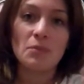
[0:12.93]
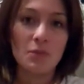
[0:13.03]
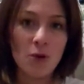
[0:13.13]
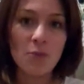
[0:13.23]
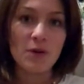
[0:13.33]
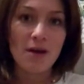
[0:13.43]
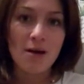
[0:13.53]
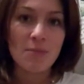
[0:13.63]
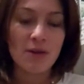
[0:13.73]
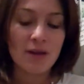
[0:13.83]
open
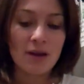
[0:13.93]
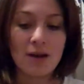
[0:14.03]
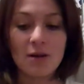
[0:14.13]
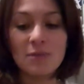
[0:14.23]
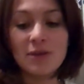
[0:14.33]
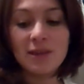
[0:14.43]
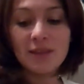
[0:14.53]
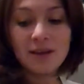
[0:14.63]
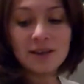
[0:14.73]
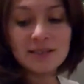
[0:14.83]
up
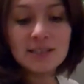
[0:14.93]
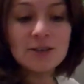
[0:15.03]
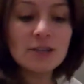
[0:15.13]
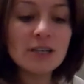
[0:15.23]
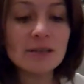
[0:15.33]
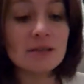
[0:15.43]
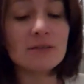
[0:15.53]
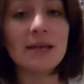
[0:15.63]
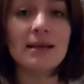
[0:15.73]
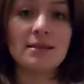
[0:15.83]
a series of
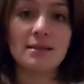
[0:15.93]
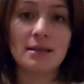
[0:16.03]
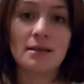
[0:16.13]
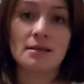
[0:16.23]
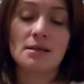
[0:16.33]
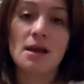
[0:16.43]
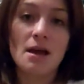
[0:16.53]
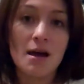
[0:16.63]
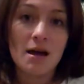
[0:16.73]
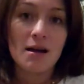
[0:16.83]
tastings
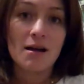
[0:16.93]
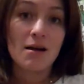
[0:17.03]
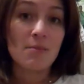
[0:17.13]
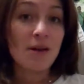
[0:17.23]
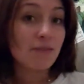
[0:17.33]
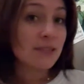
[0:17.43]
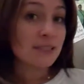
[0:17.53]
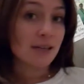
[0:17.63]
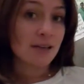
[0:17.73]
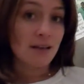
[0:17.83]
every
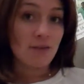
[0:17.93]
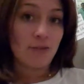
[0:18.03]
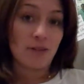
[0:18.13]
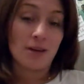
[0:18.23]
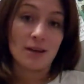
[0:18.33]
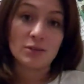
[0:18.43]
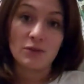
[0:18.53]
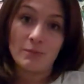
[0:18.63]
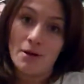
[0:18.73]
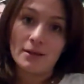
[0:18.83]
Sunday for the next
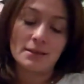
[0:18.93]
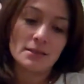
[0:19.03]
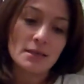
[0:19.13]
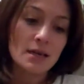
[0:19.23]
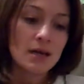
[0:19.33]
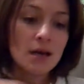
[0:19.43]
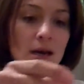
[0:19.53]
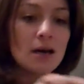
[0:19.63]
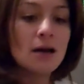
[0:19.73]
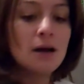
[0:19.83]
few months.
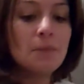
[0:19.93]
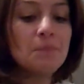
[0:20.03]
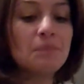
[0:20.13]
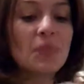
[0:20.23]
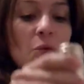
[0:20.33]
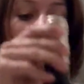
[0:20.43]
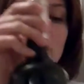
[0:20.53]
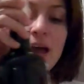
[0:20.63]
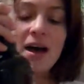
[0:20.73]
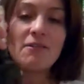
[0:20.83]
What we
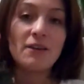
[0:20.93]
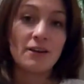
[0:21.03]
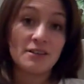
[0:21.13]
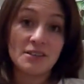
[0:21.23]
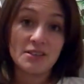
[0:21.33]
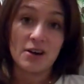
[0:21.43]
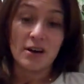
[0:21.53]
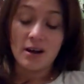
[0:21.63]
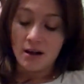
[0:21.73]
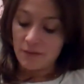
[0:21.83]
have here to start
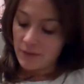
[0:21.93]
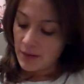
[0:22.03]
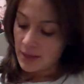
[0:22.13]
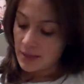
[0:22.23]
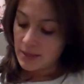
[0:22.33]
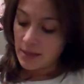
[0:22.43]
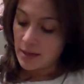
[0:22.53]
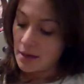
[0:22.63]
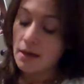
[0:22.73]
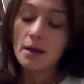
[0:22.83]
it off is a